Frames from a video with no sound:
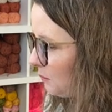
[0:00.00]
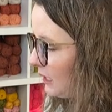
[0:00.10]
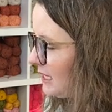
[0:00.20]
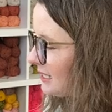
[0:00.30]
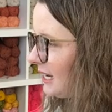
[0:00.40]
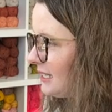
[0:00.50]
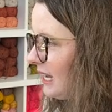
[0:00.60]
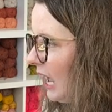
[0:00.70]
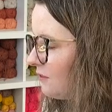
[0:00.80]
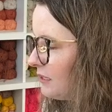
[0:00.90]
but it's nice to
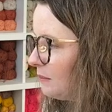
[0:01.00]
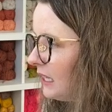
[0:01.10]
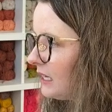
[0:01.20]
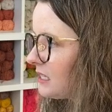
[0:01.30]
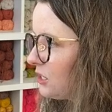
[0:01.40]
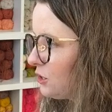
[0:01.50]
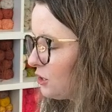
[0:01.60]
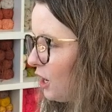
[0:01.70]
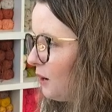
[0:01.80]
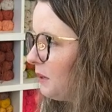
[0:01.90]
have some things in your
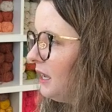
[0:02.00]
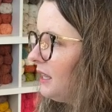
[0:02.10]
shop